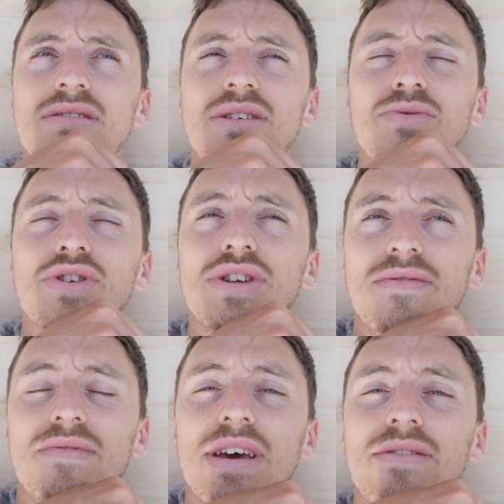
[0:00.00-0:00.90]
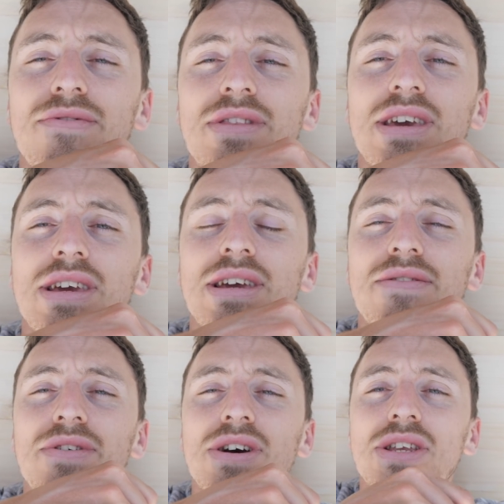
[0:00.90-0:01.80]
It was just the vent for the
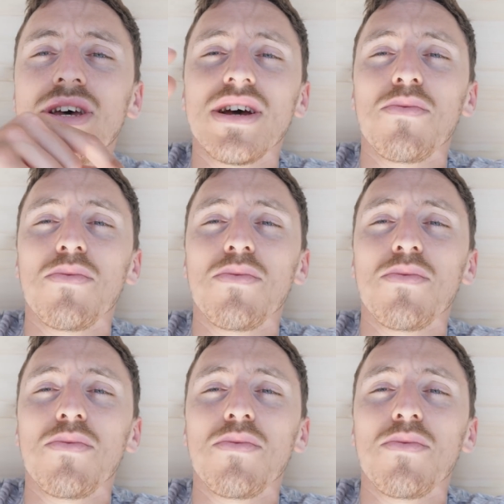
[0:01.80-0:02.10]
inverter.